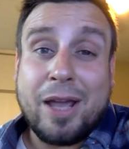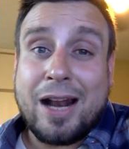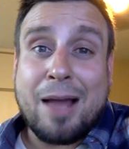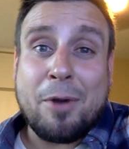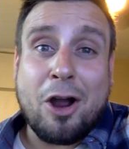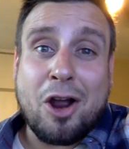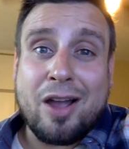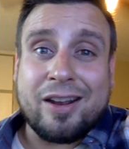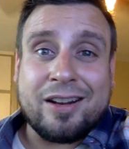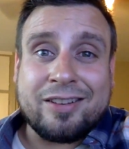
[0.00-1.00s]
Man, I'm all
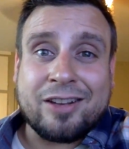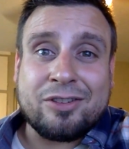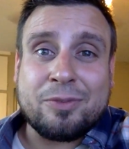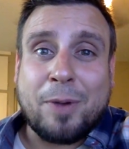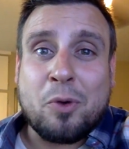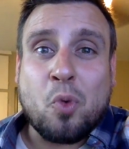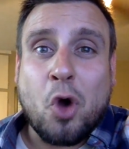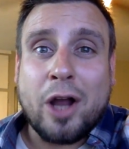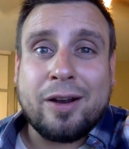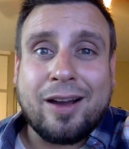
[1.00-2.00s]
right. It's just been
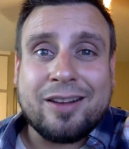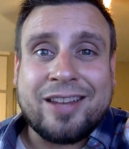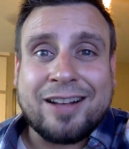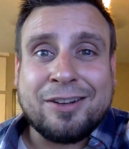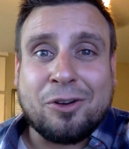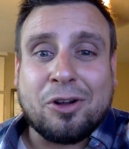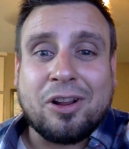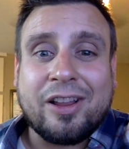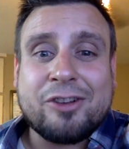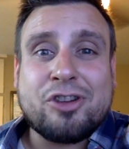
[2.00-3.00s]
one technical
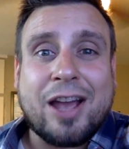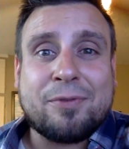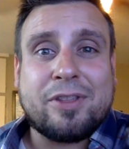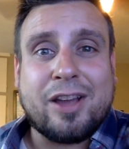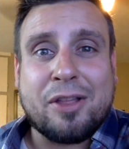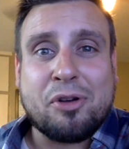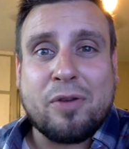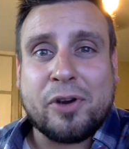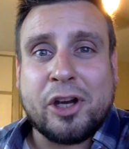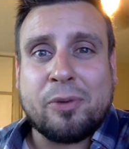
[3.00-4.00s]
glitch after the other
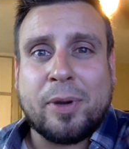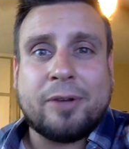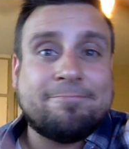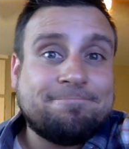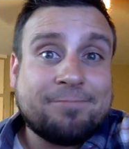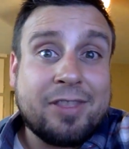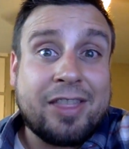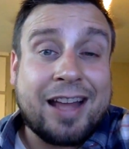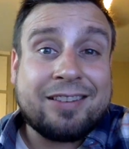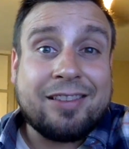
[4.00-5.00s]
over here, but
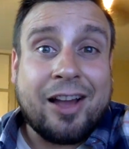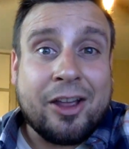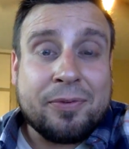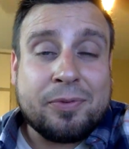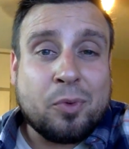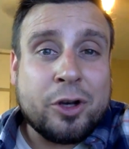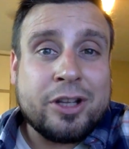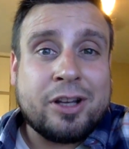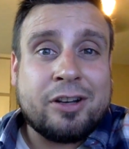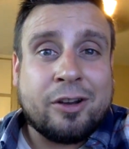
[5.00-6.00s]
that's life. What are
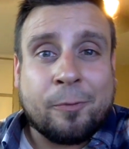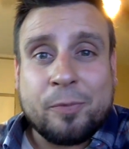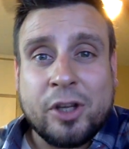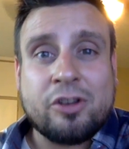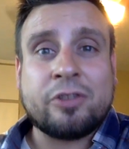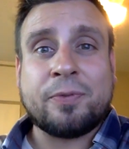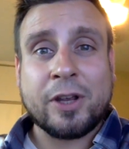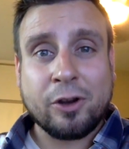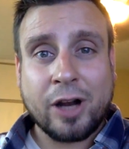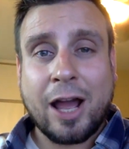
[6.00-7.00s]
you going to do? You just
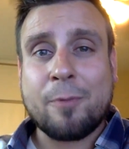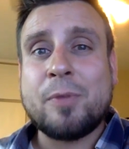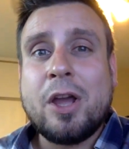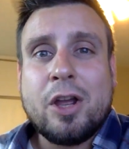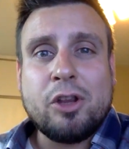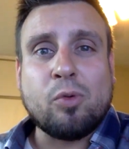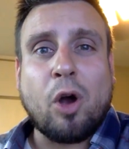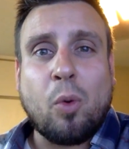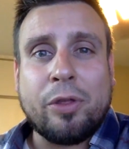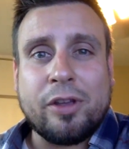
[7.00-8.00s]
figure it out. You
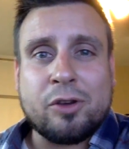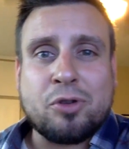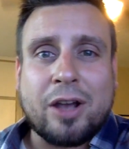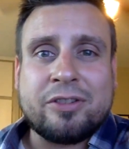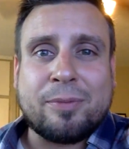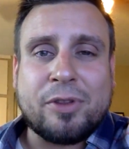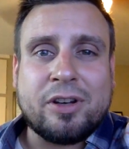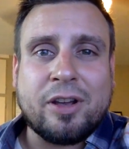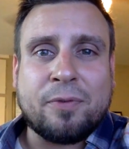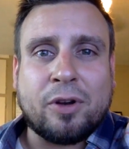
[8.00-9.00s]
roll with it. You try something
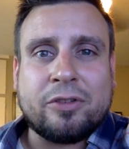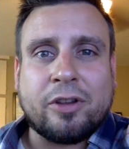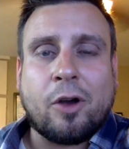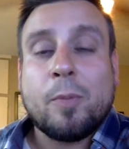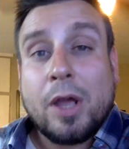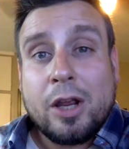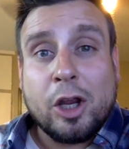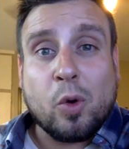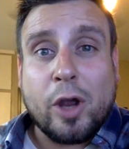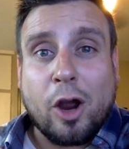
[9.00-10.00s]
different. So here we